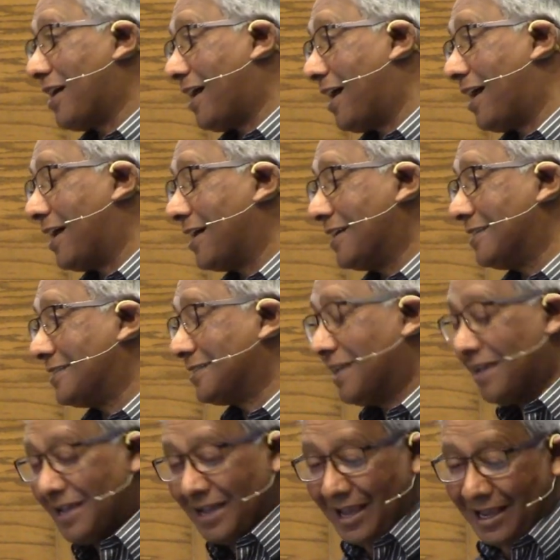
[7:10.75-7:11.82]
eyes,
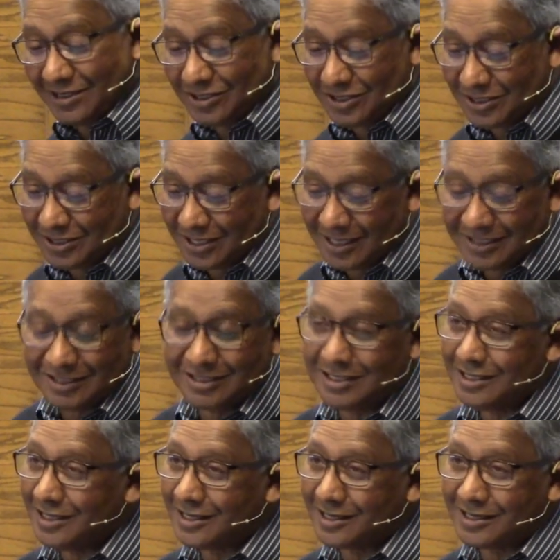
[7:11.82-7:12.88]
and she said,
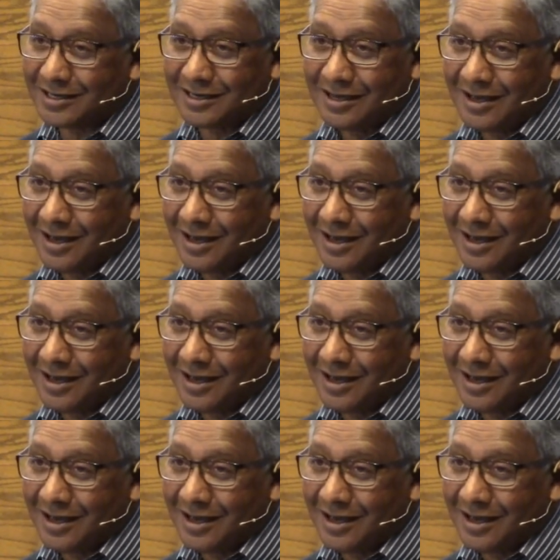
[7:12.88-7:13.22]
"Zeke,